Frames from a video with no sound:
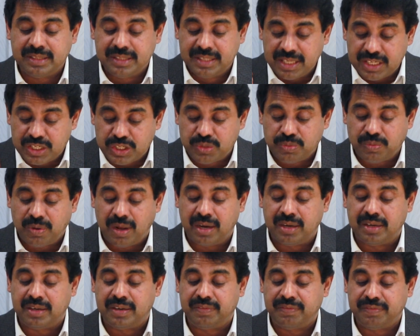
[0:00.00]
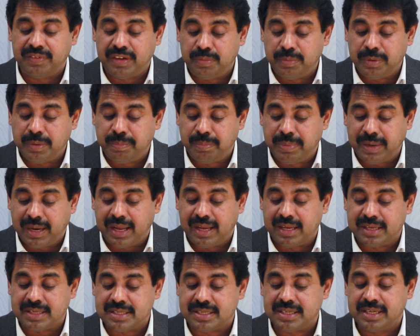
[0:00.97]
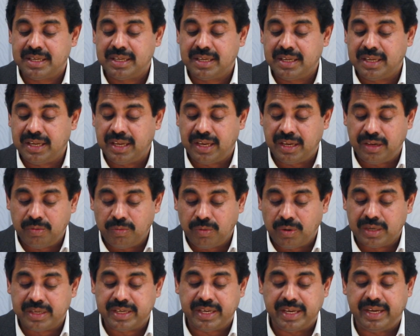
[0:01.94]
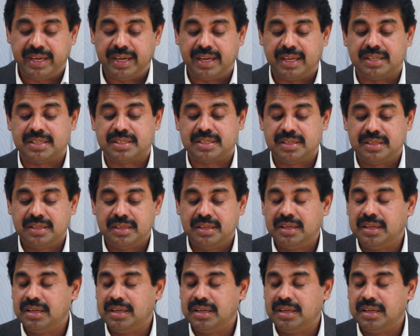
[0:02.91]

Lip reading: This one will be blessed in what he does.